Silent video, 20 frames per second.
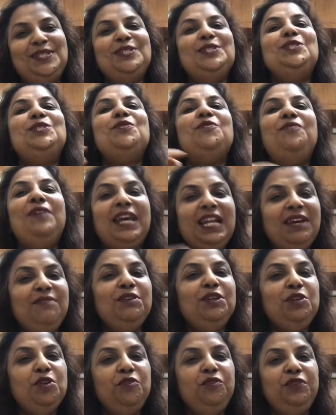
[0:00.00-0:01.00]
So whenever
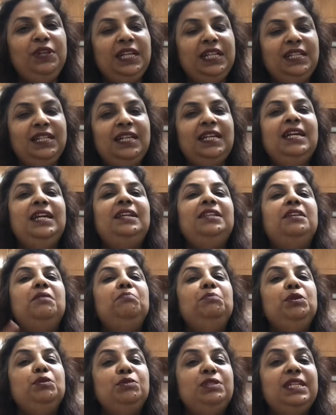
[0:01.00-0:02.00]
you feel the
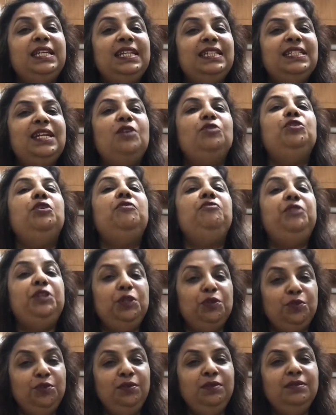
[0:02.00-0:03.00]
music is out of
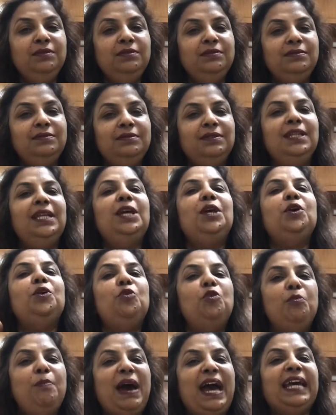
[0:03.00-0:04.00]
tune,
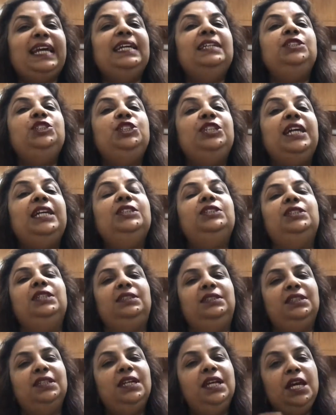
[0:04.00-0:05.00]
go back and change
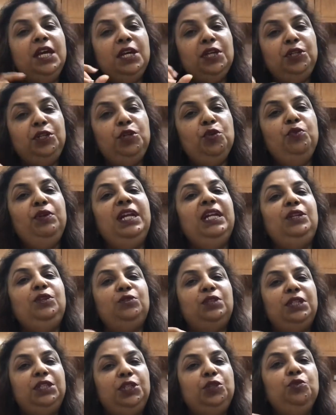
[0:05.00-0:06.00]
it. Tune it to
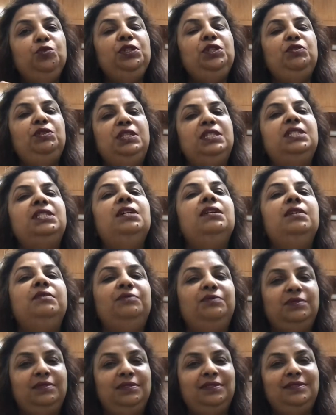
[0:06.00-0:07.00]
the tune you deserve.
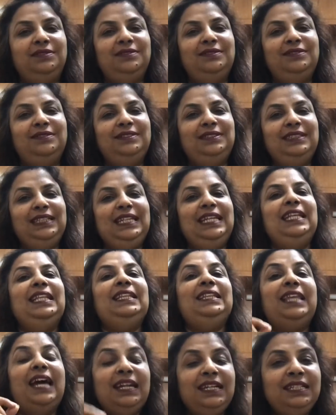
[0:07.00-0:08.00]

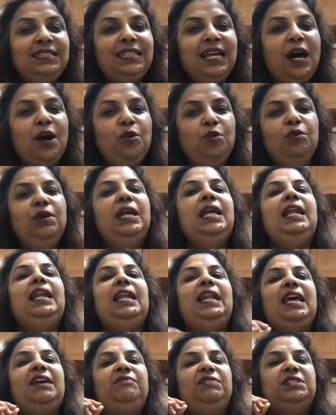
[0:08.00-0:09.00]
That is how
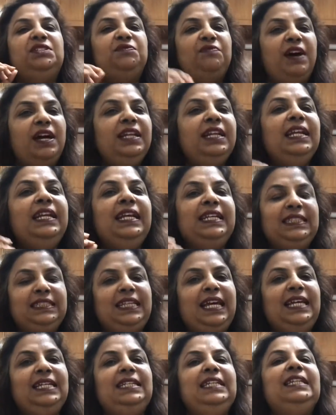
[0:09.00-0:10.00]
life is fun and
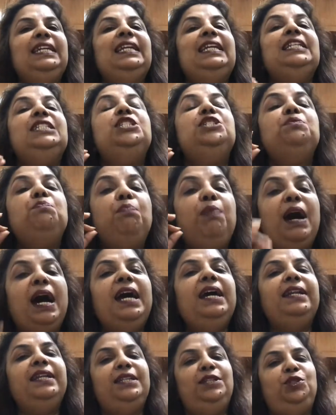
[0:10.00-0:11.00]
exciting and
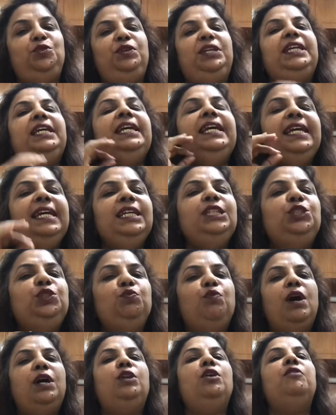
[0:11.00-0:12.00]
inspiring to each
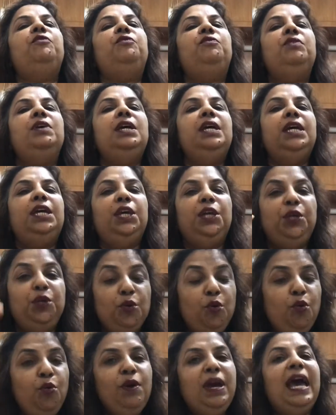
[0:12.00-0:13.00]
one of
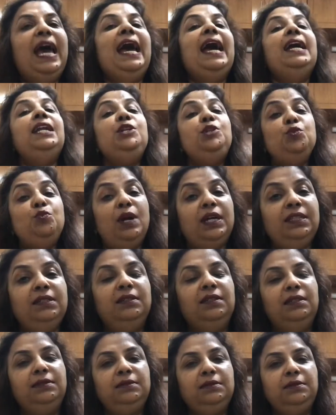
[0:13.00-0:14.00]
you and to others.